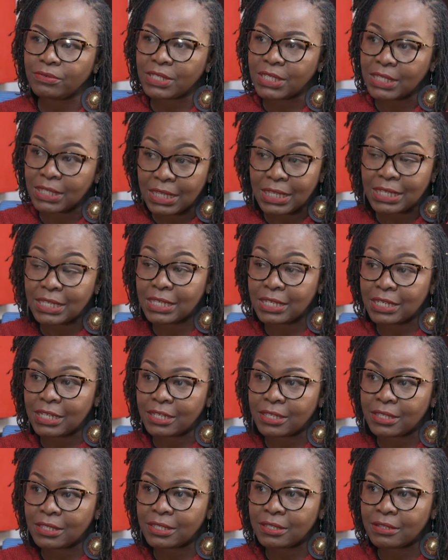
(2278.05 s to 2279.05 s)
which is 18
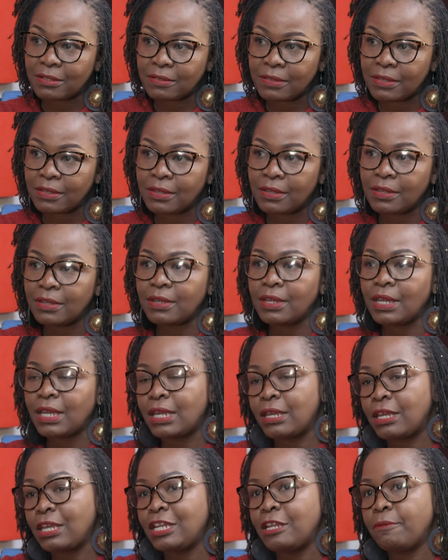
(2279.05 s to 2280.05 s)
years.
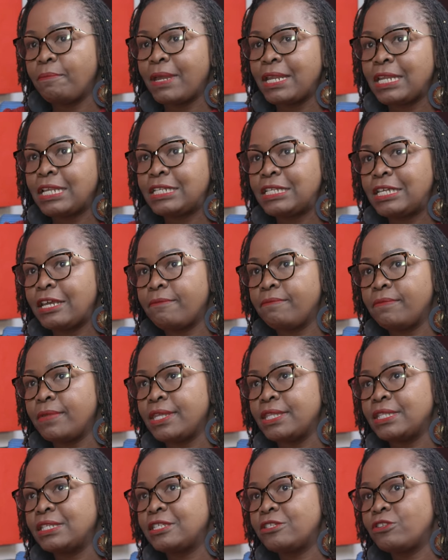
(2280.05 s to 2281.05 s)
Independent here
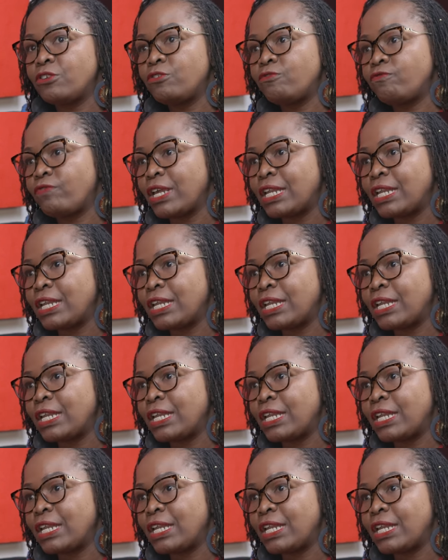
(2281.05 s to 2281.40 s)
means not